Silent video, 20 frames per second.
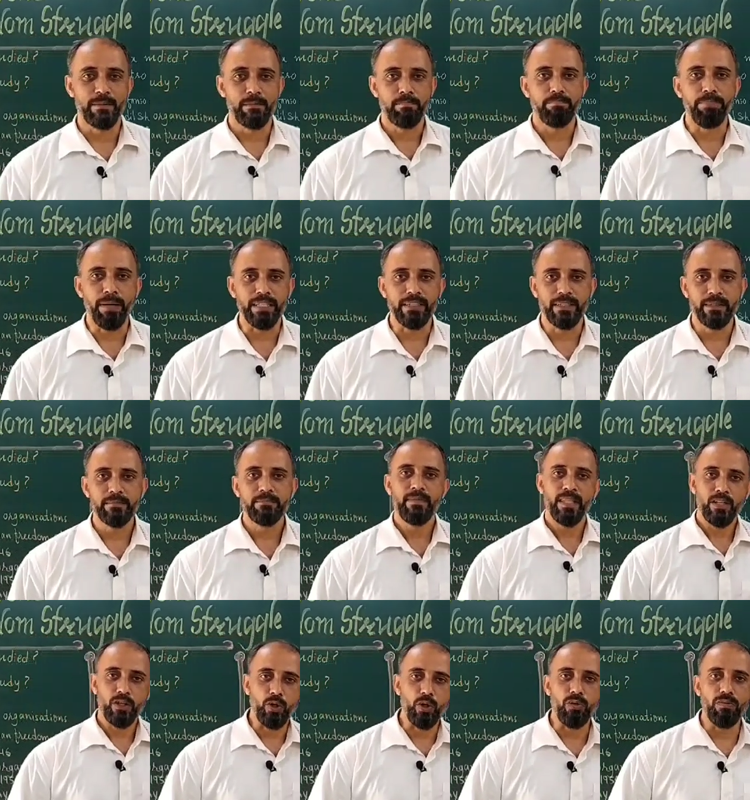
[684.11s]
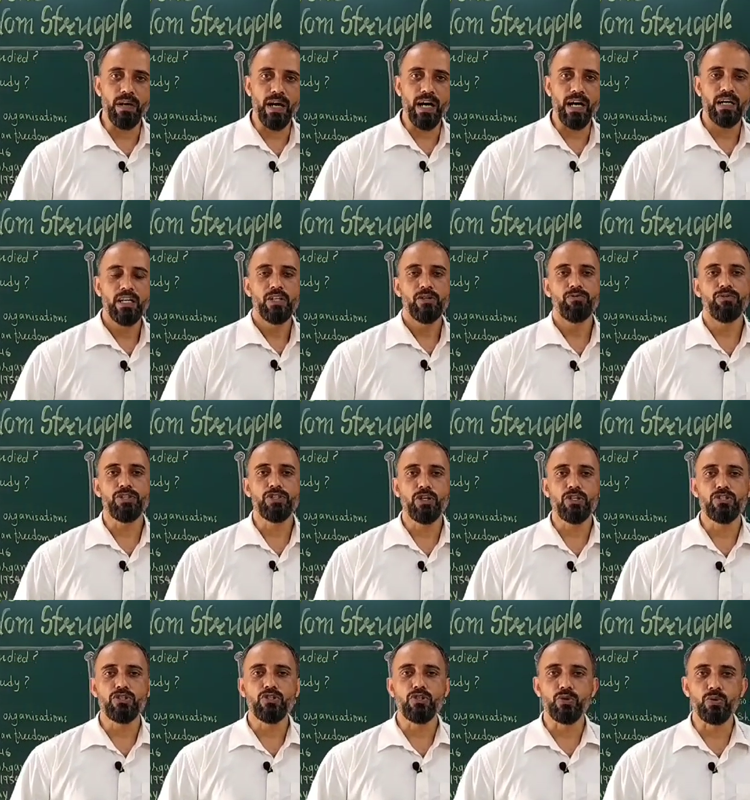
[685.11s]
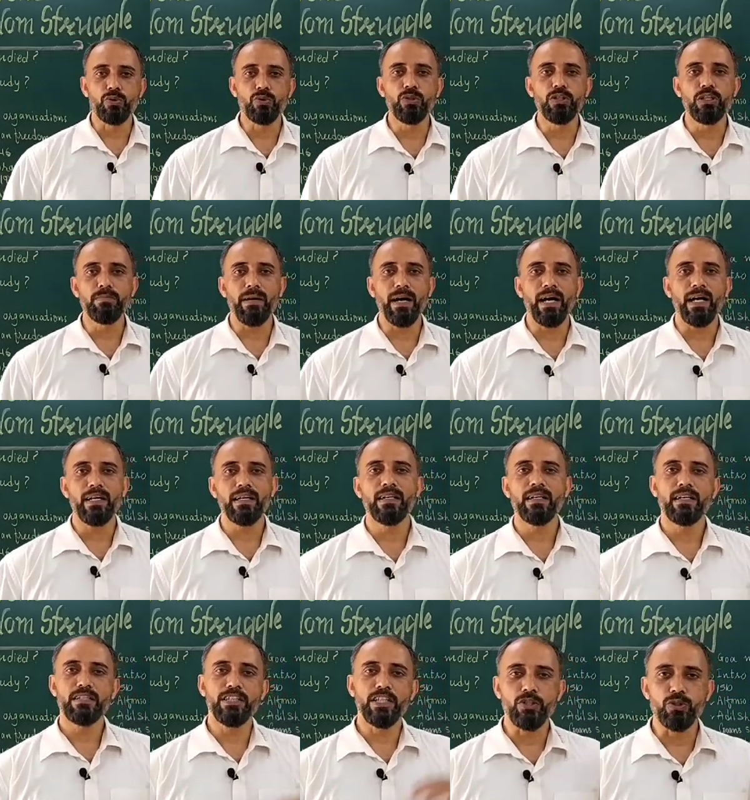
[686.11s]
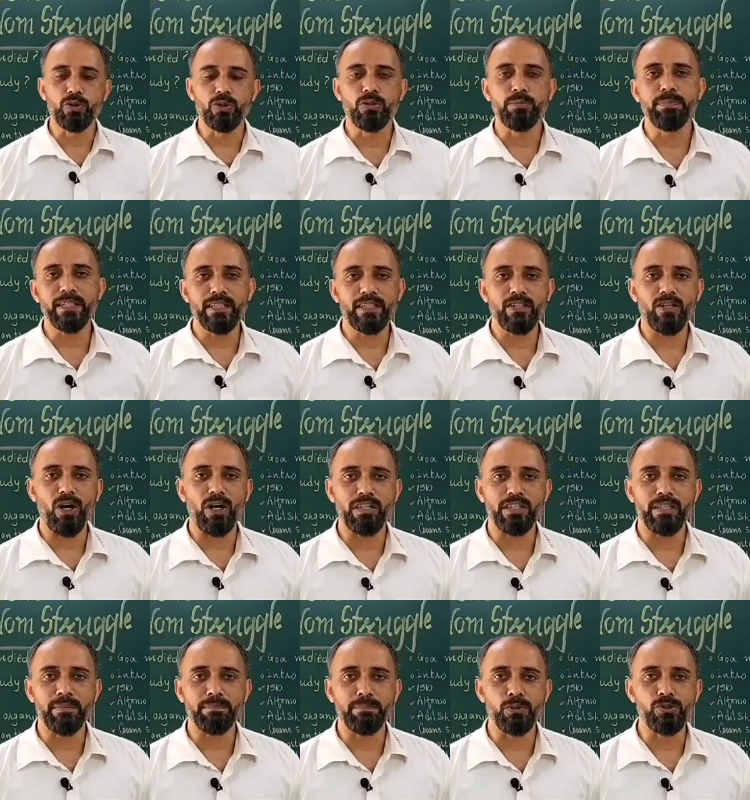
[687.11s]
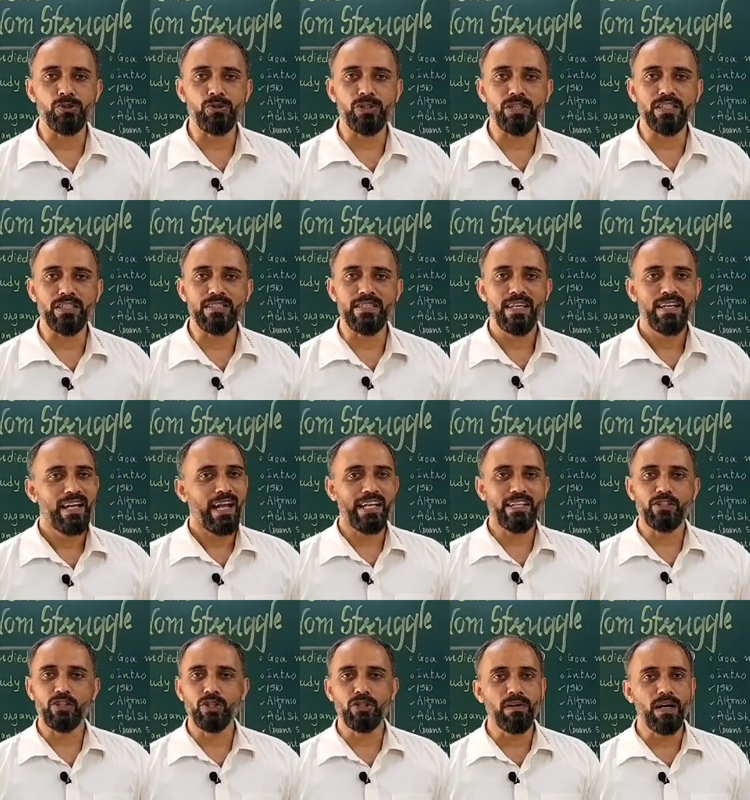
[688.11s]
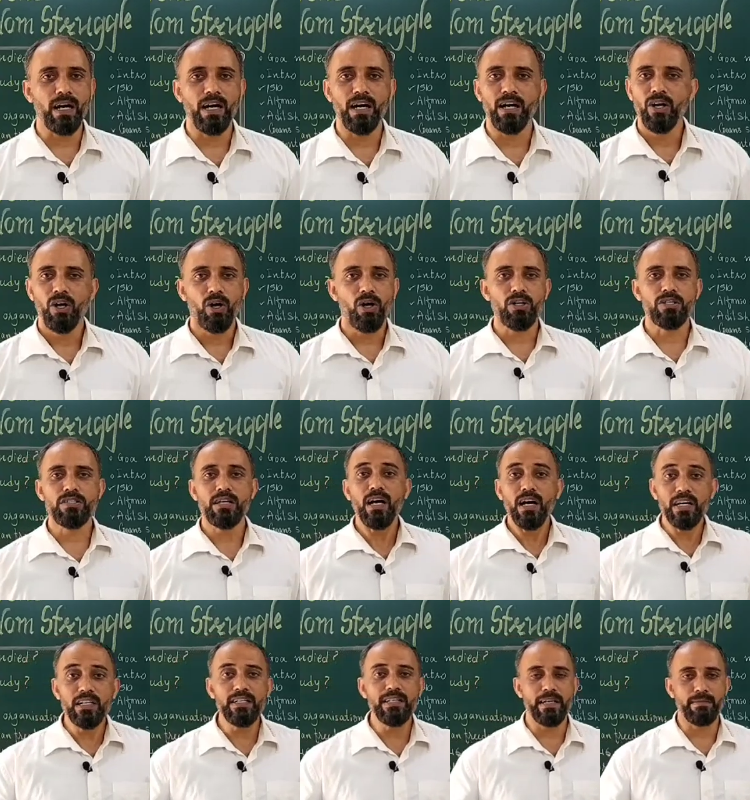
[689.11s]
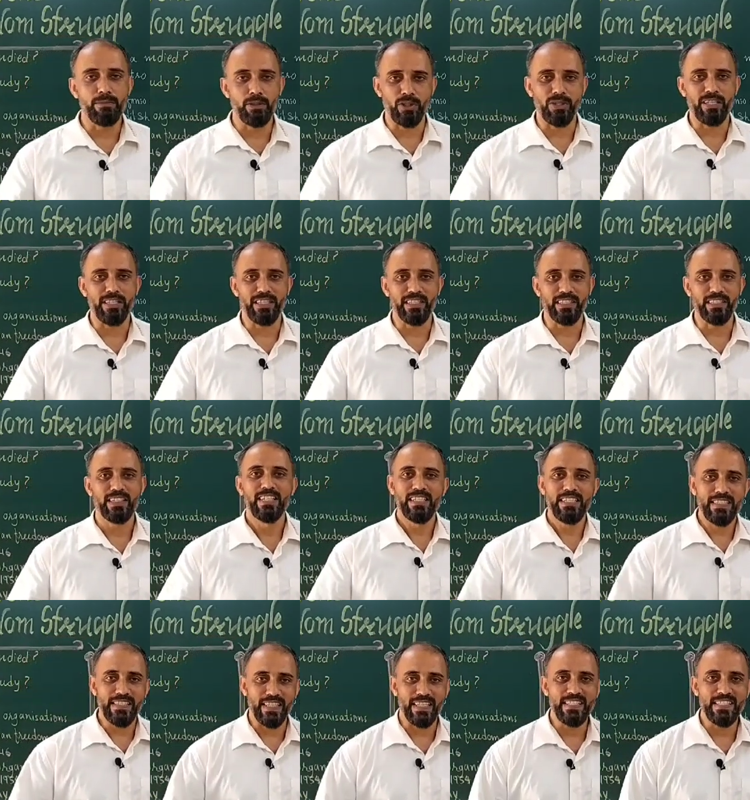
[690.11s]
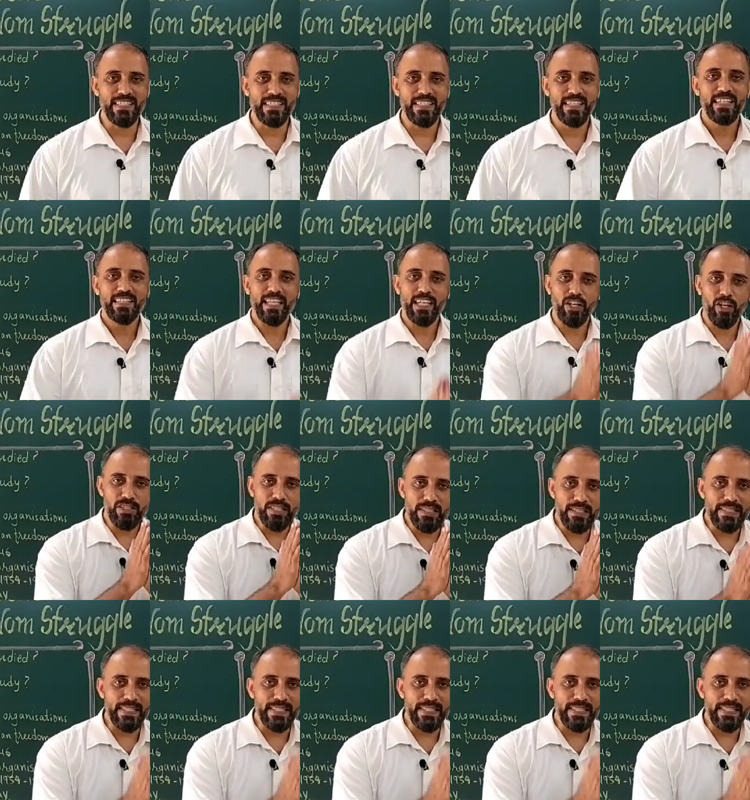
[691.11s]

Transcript: But Goa, which was ruled by the European colony Portuguese, and Goa was undemocratic. Since there was a